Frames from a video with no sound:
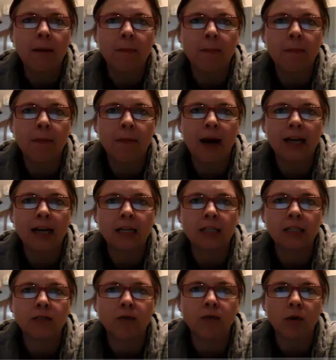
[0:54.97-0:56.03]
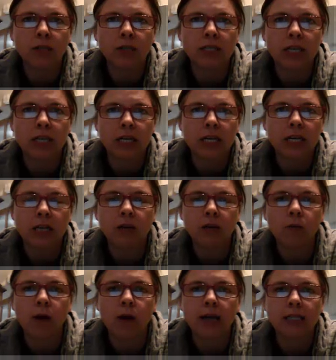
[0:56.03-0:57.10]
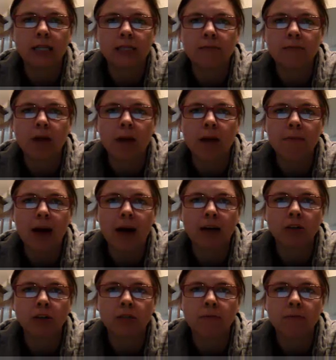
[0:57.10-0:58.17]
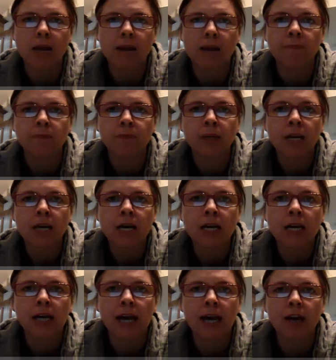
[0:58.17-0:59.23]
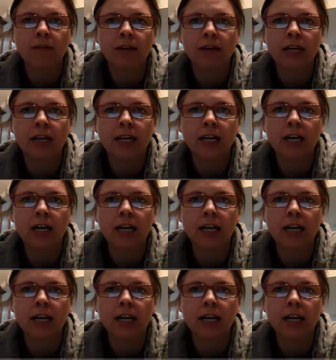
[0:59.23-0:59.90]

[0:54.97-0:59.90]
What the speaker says: minus 14. Either one doesn't not matter to me. Okay, over here,